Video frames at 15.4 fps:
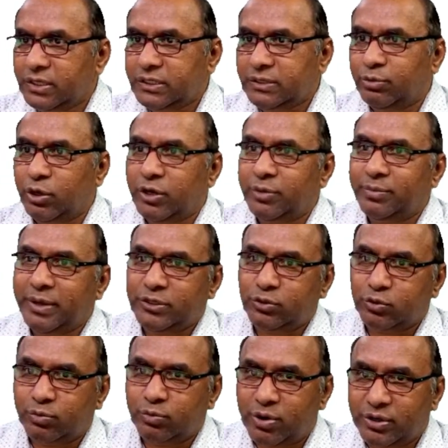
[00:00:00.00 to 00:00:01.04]
Symbolic Math
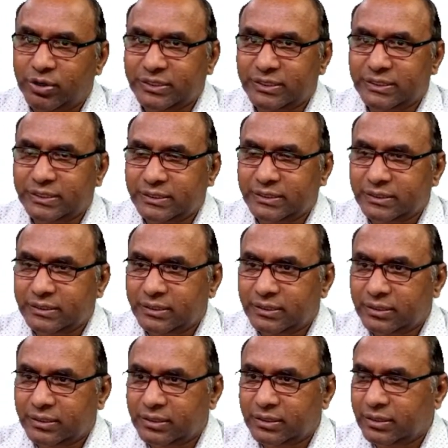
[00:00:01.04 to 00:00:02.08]
Toolbox.
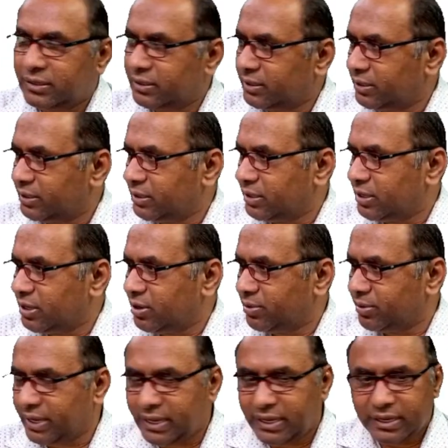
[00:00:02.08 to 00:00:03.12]

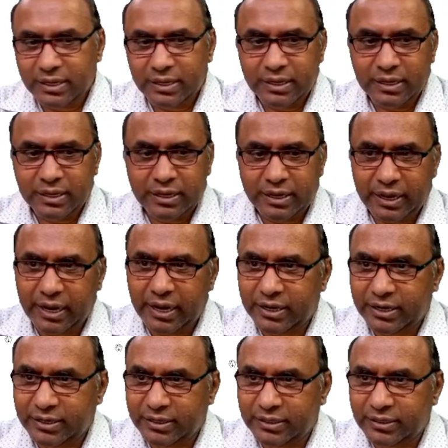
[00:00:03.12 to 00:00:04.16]
Okay,
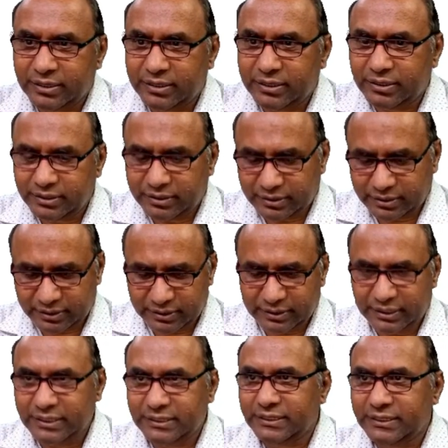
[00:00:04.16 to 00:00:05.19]
and
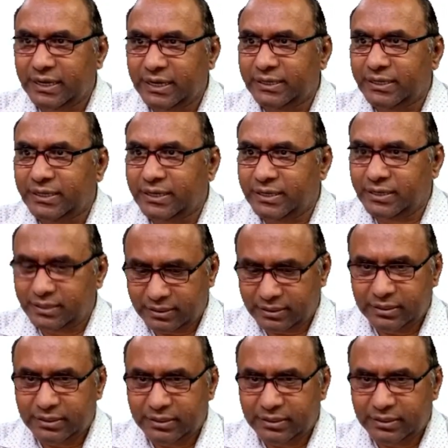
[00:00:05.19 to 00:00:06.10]
these are the